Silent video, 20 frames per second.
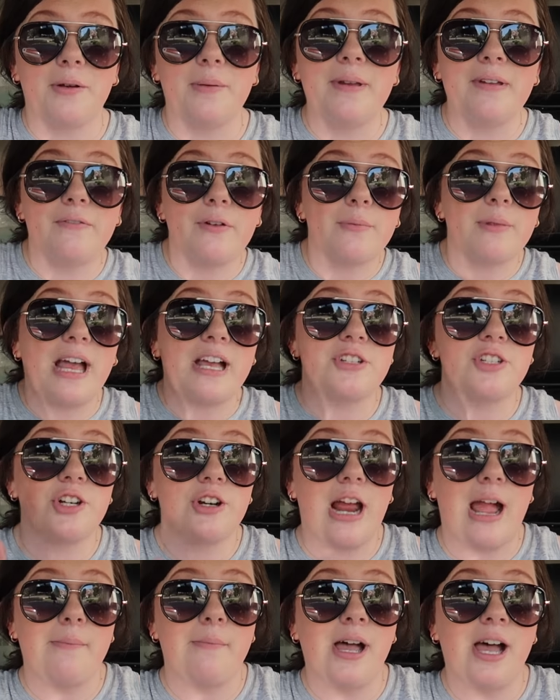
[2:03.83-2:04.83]
roommate from last
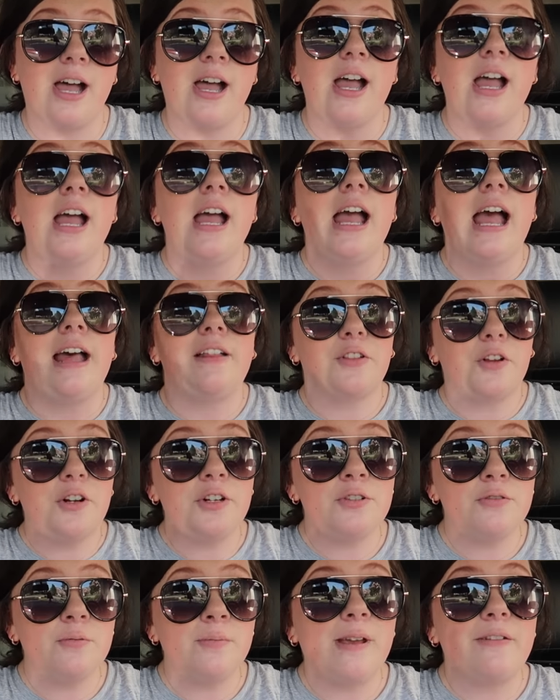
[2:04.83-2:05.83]
year Emma, and
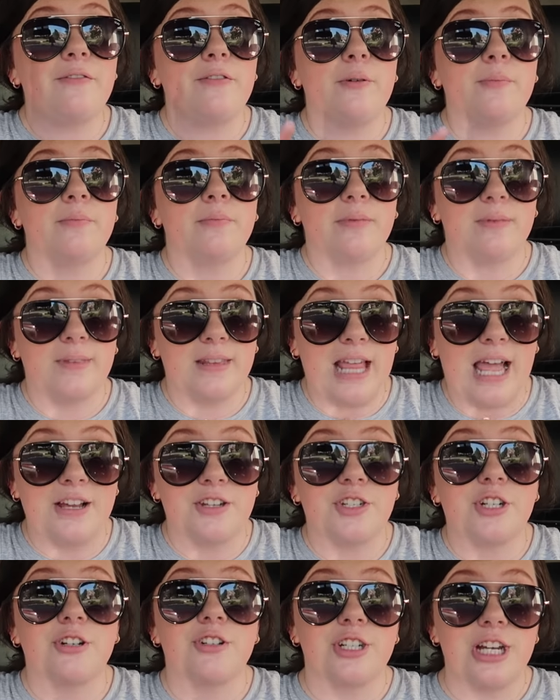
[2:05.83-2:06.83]
Lauren's roommate from
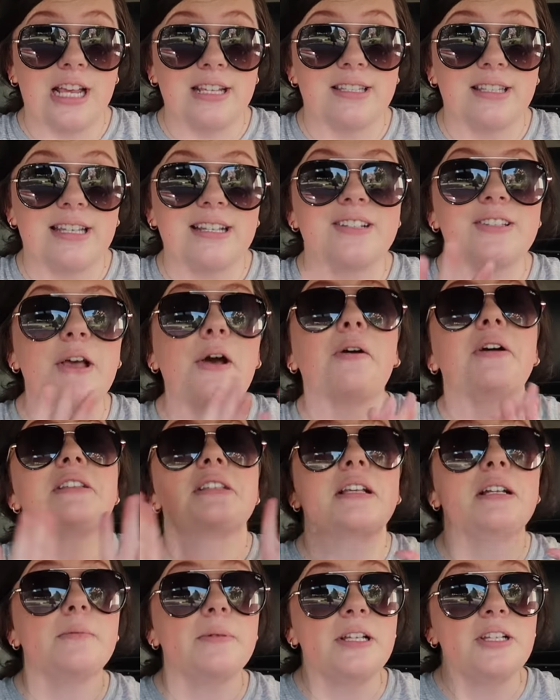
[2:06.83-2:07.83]
last year Chesley, so
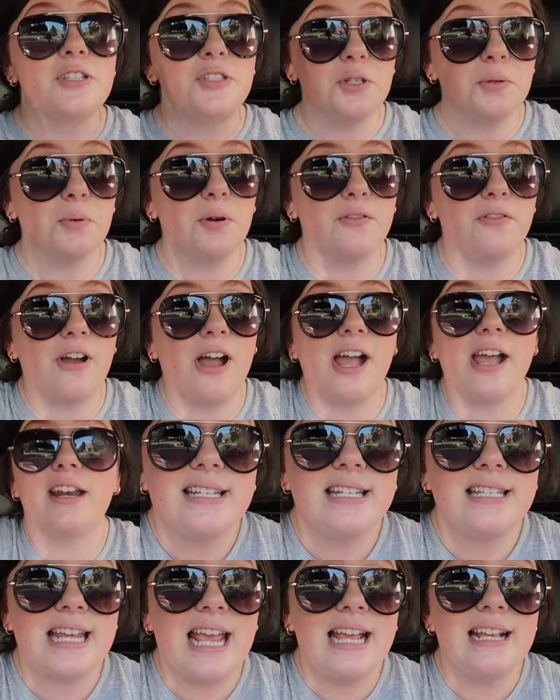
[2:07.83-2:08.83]
it's gonna be super fun.
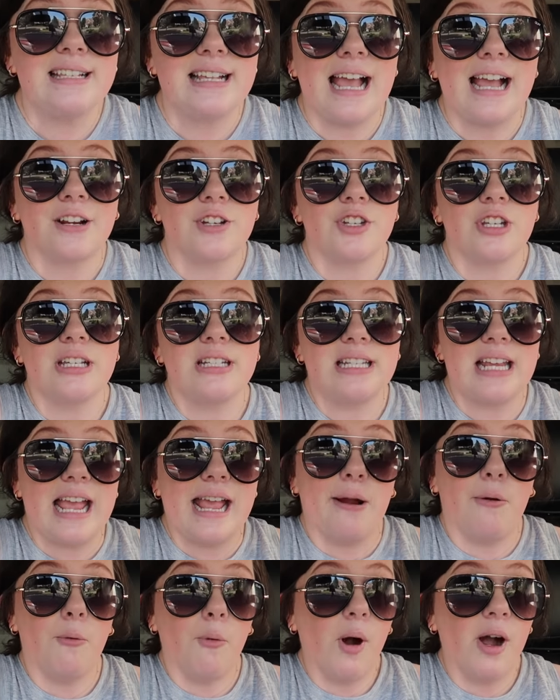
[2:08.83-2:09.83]
Today's actually
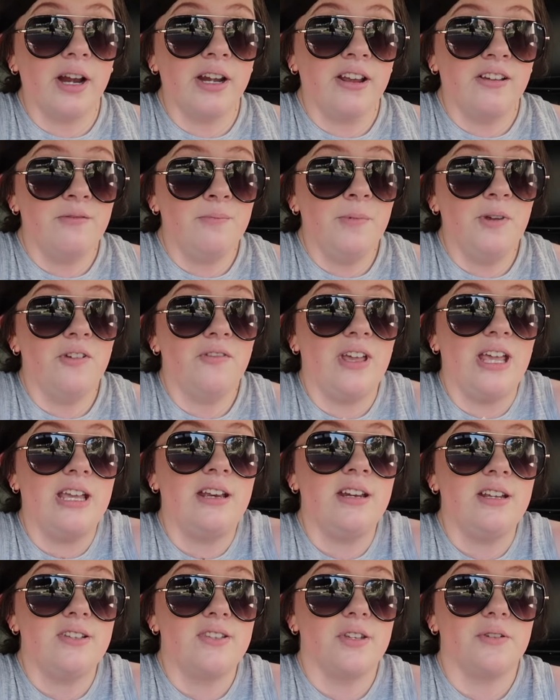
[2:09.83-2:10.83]
day one of
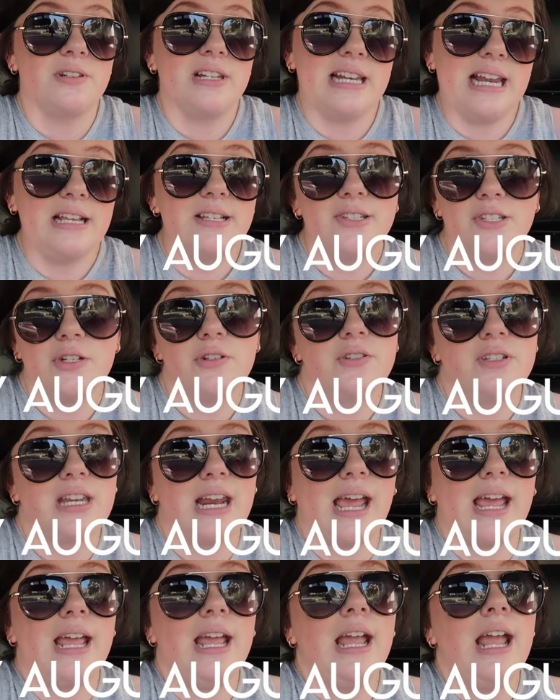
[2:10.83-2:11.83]
move-in, so today's
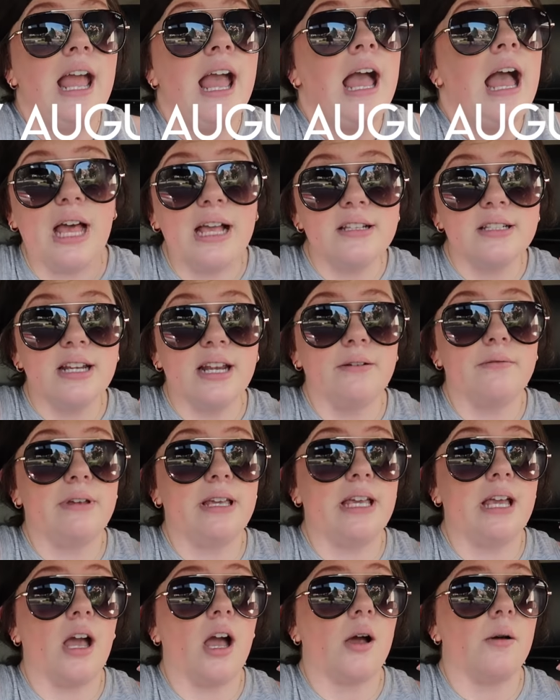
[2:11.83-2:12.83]
Tuesday. Last night
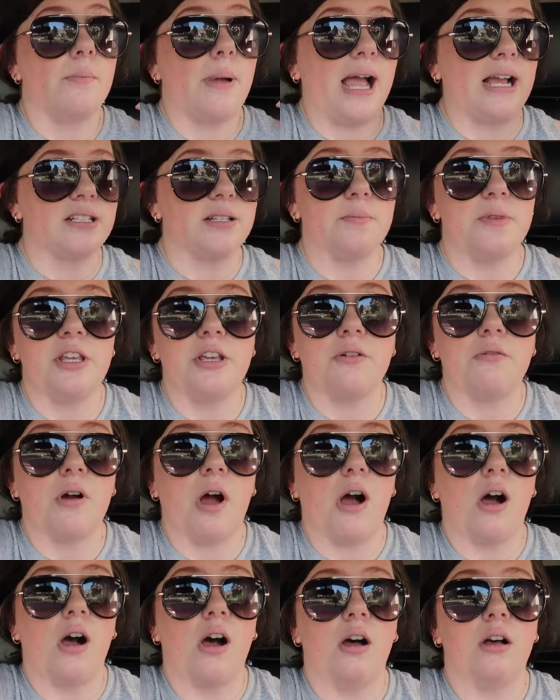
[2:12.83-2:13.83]
we packed up the
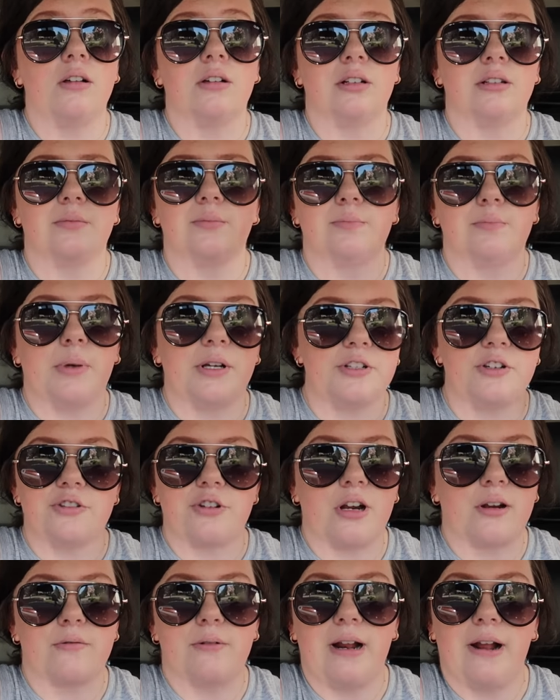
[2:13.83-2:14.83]
U-Haul or budget
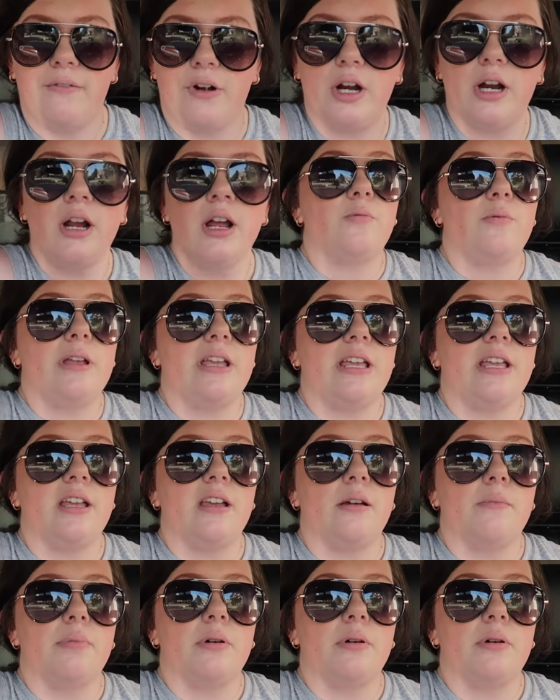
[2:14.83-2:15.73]
truck, whatever. We